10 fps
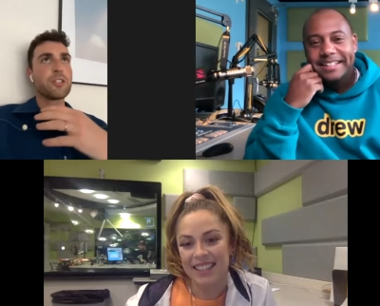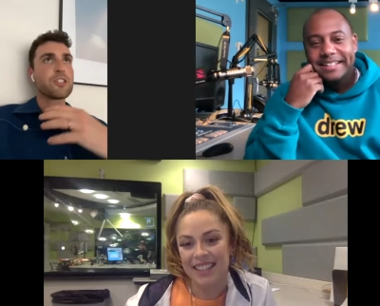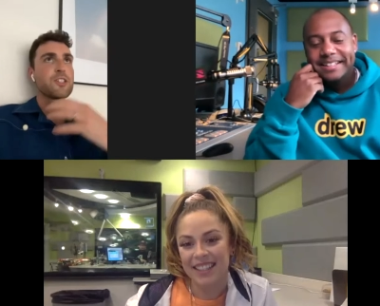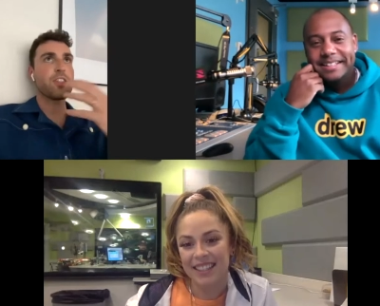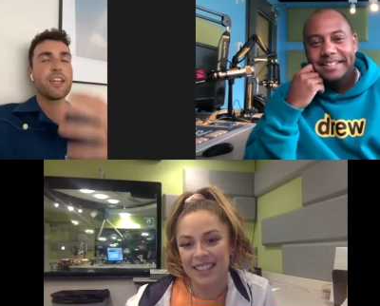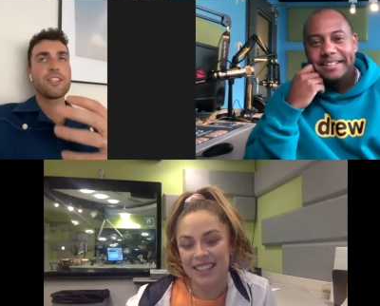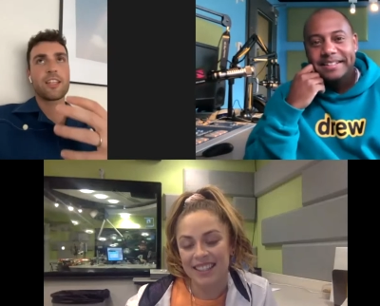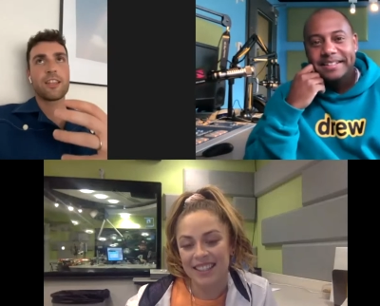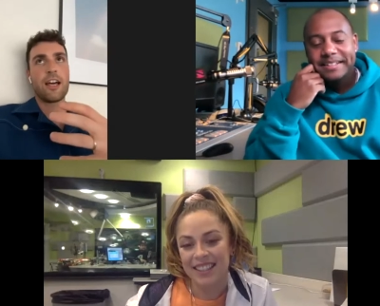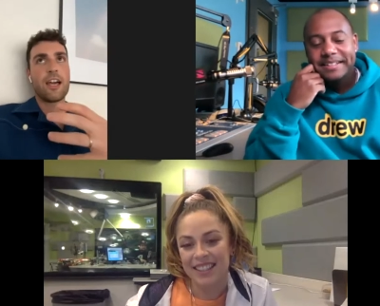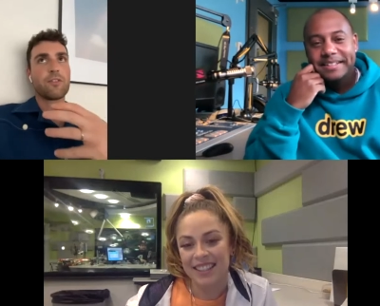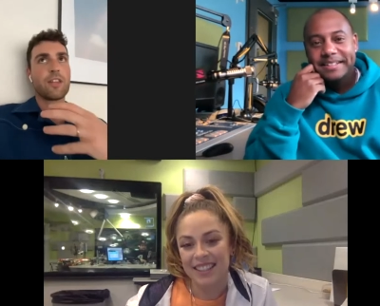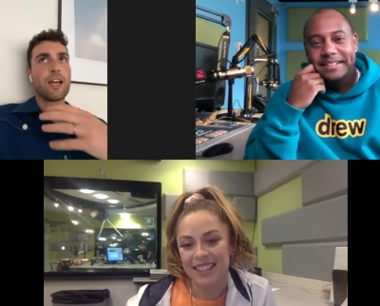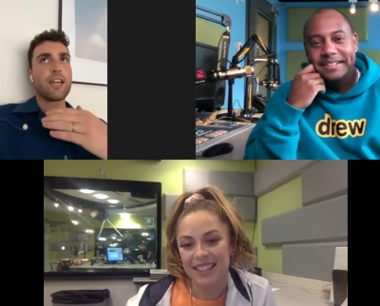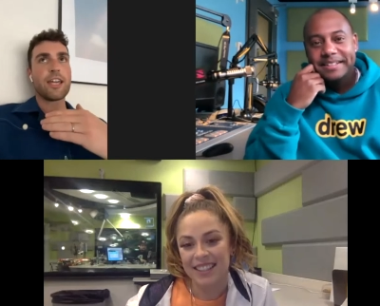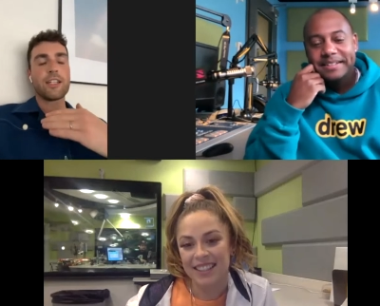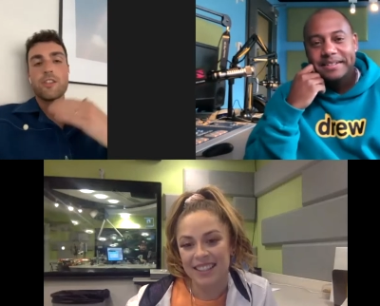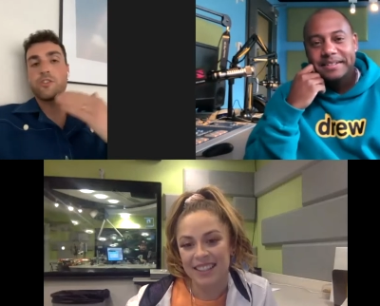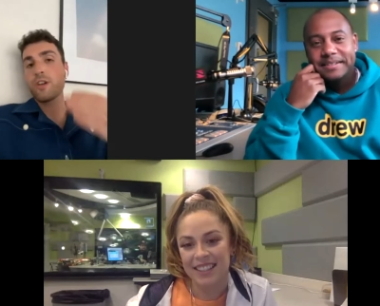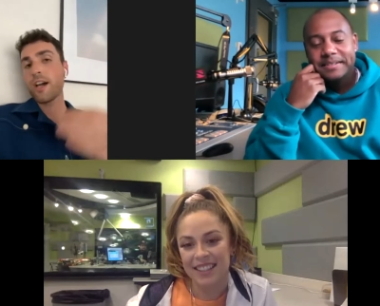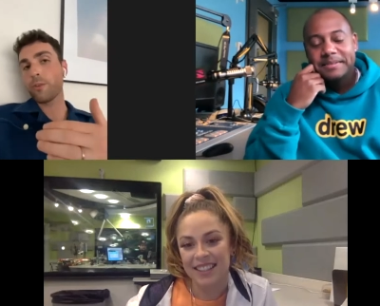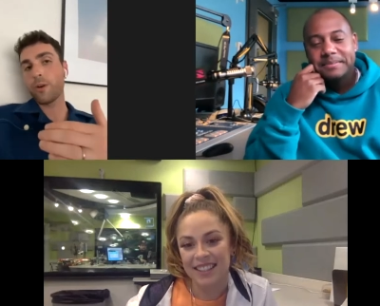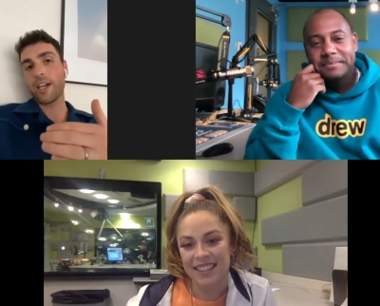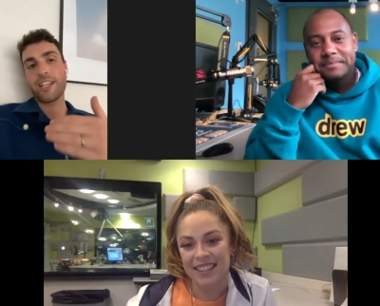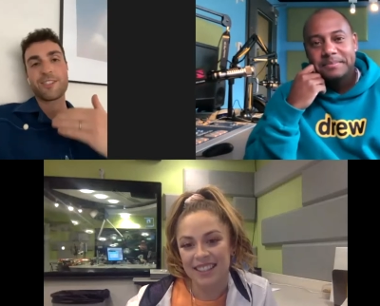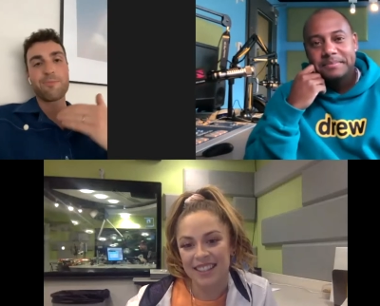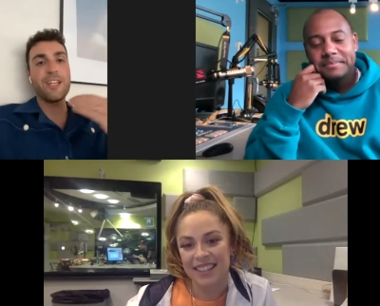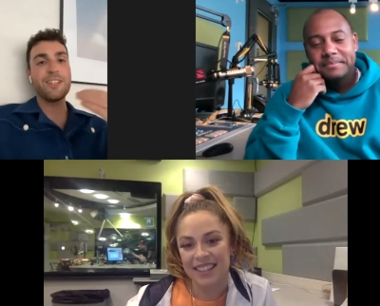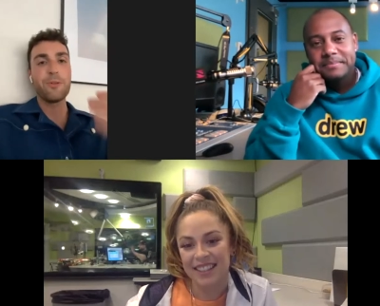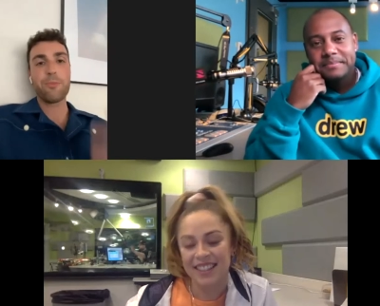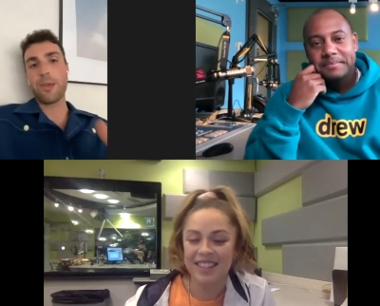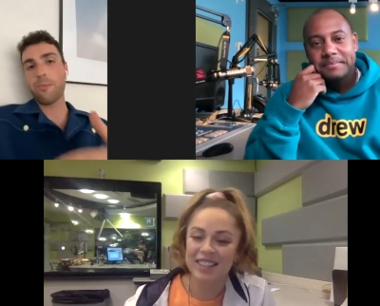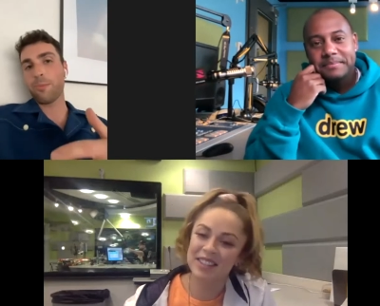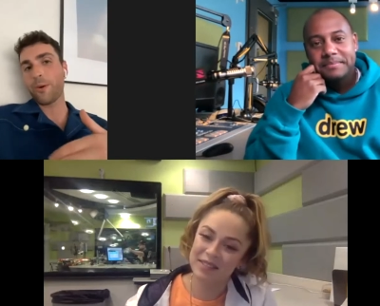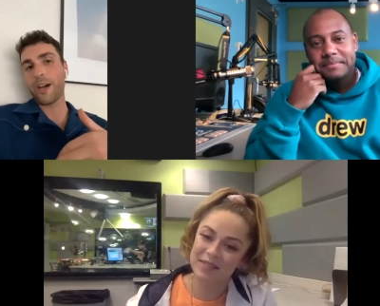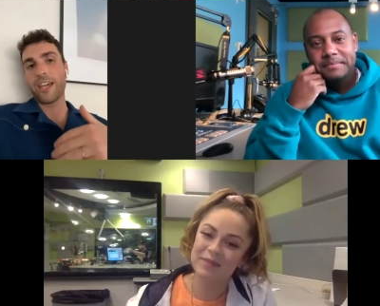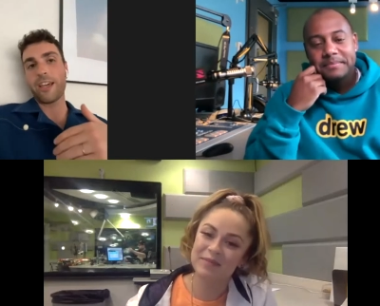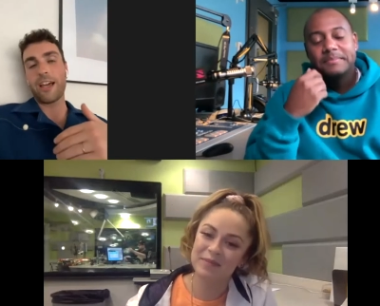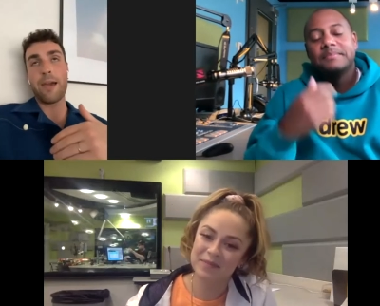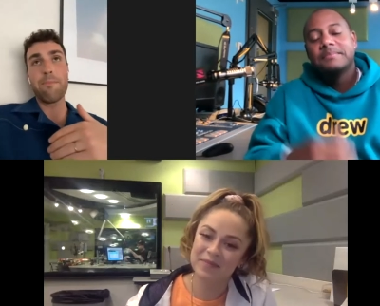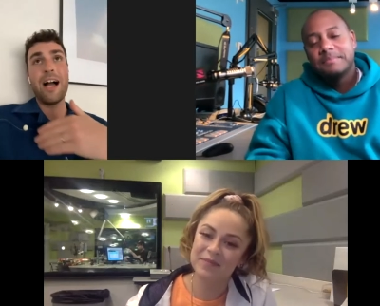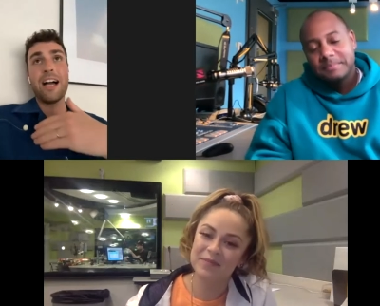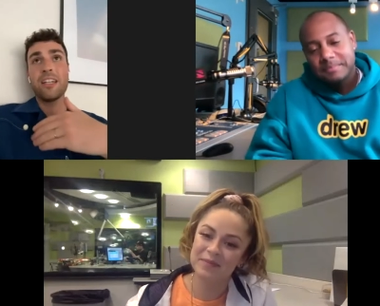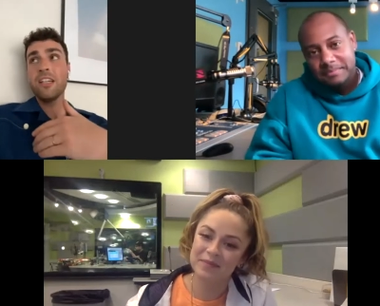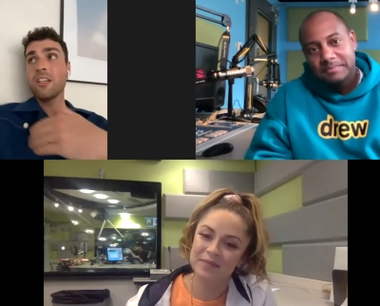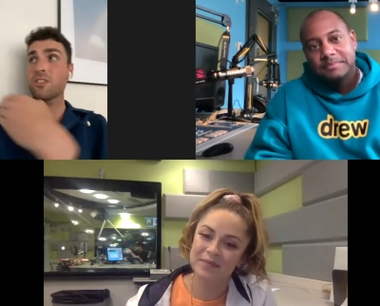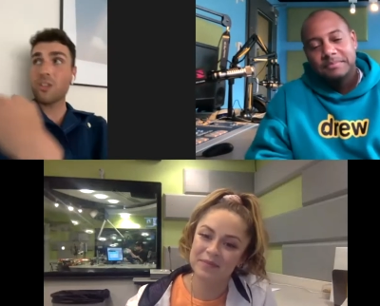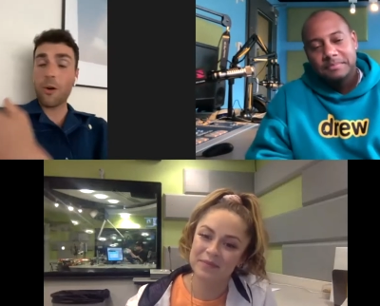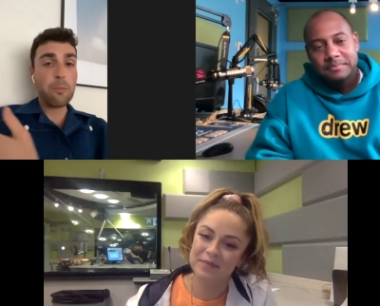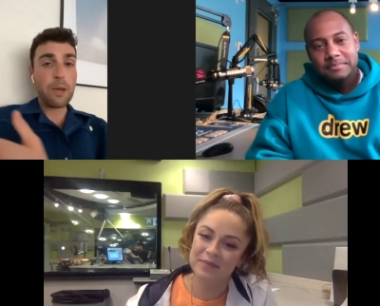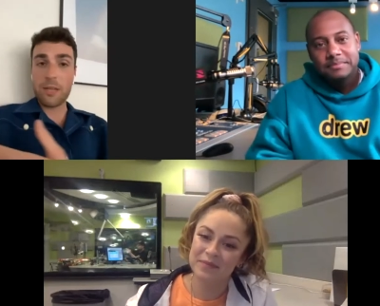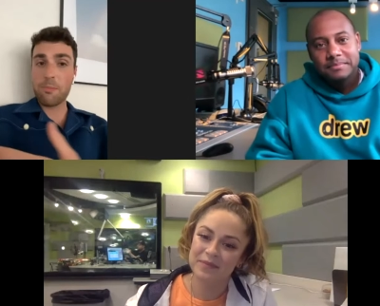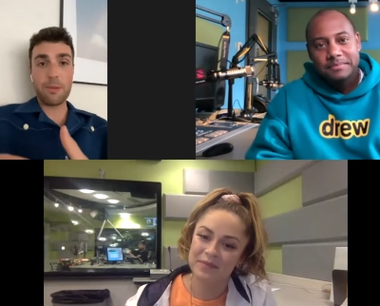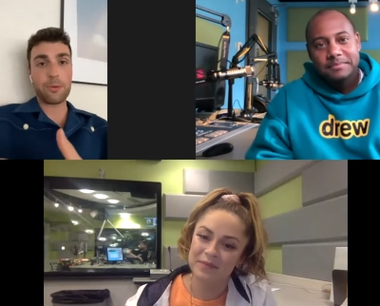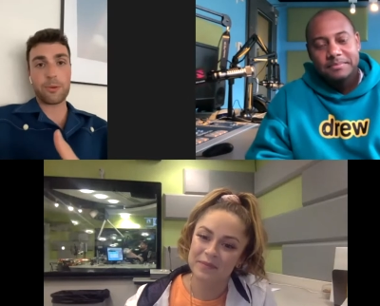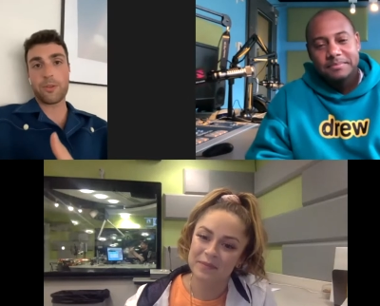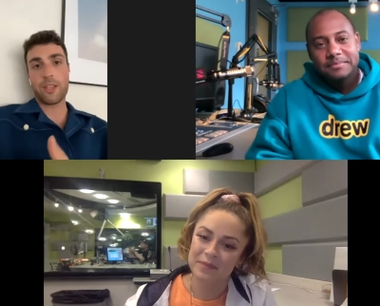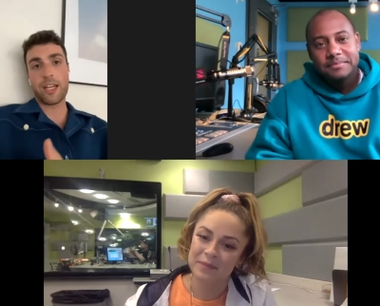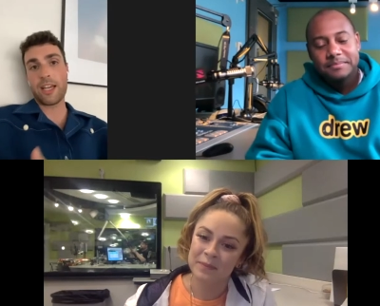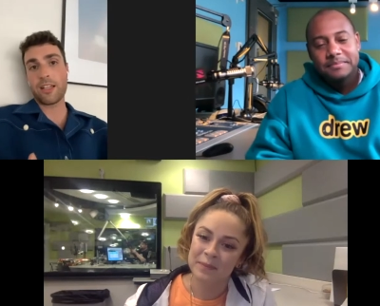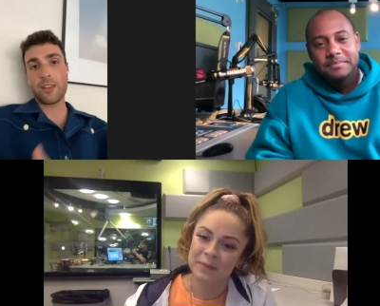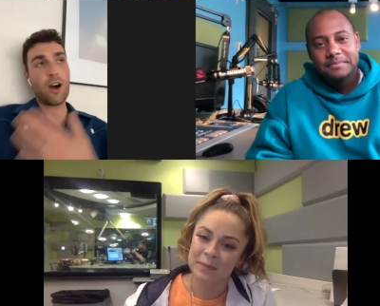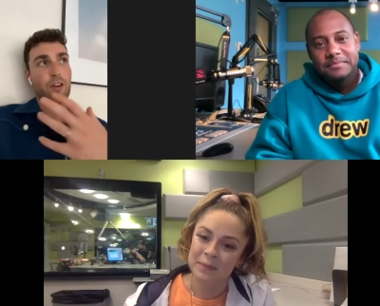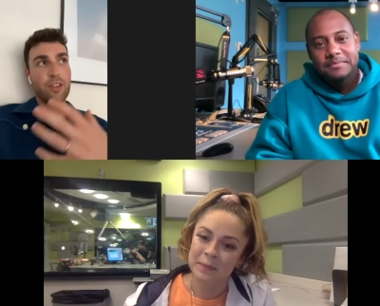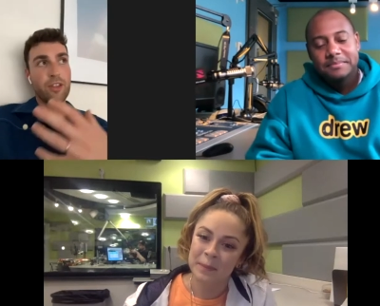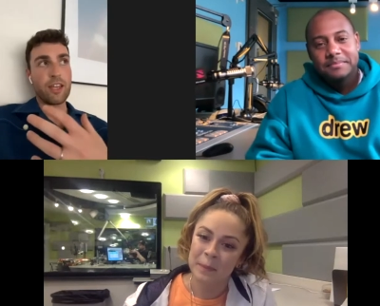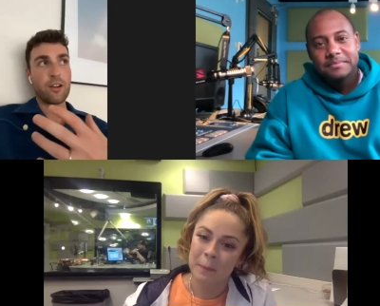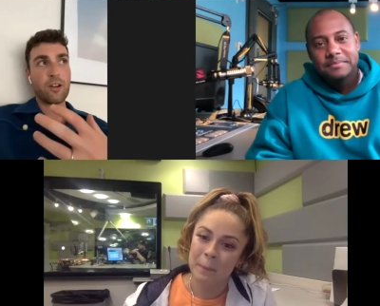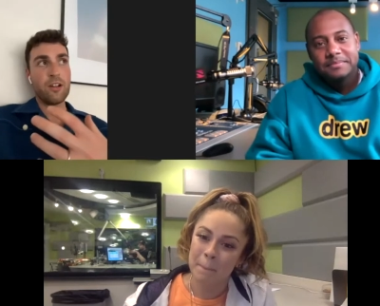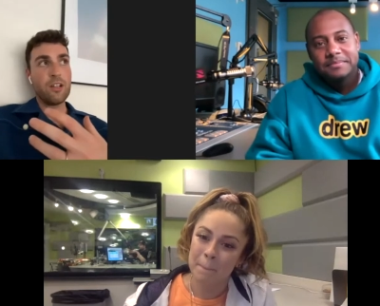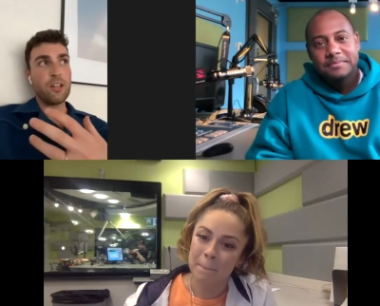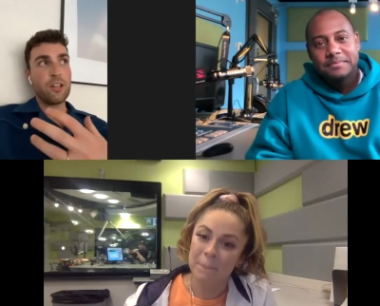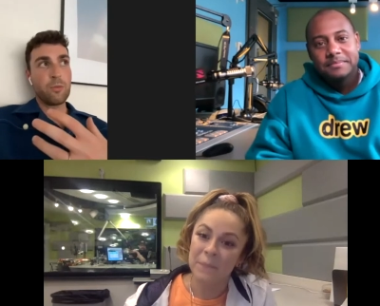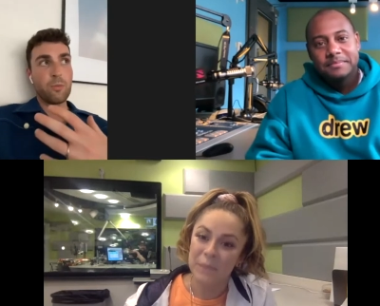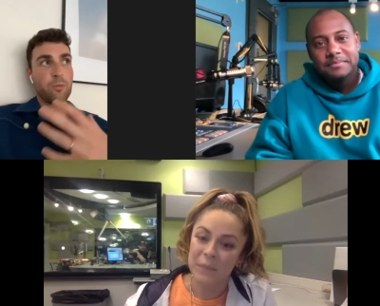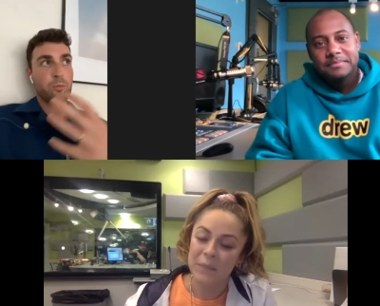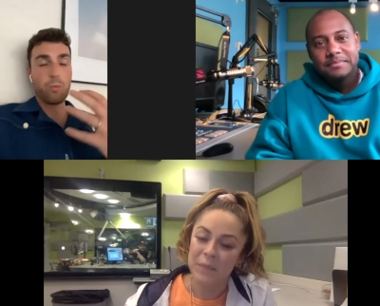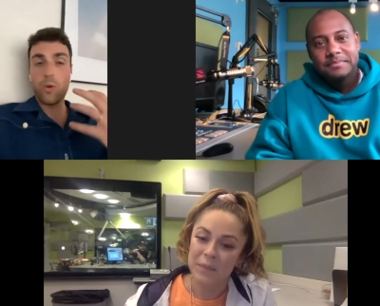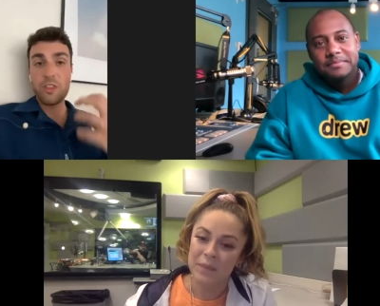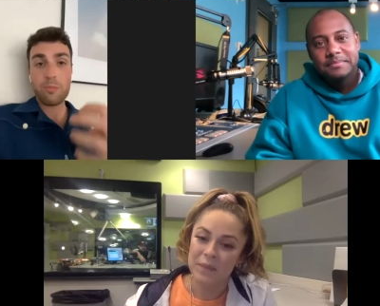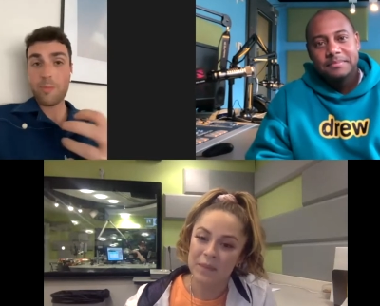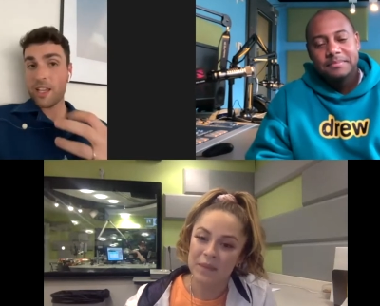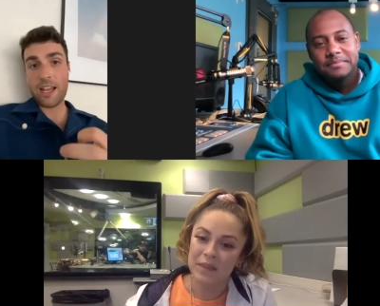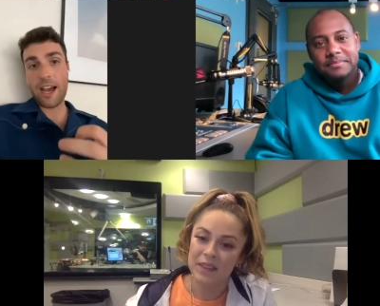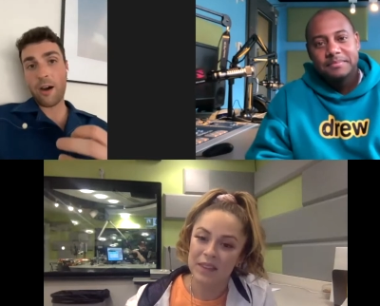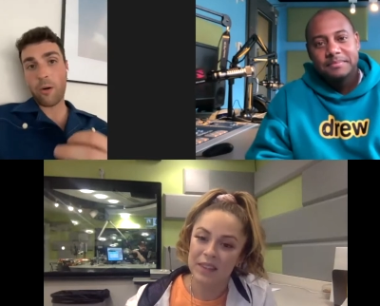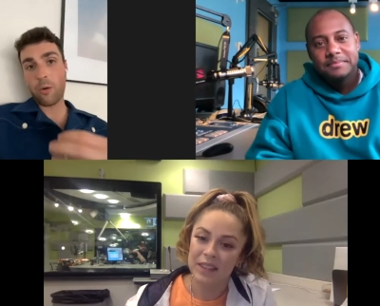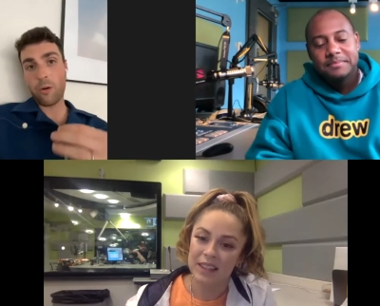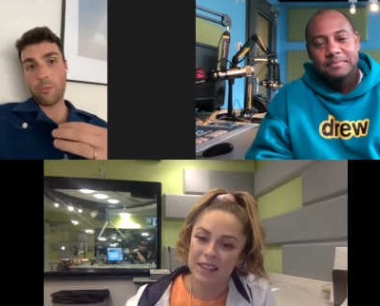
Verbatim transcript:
Speaker 1: much things in life. Like I get to travel, I get to meet new people. I, I met so many people that I love and that are with me now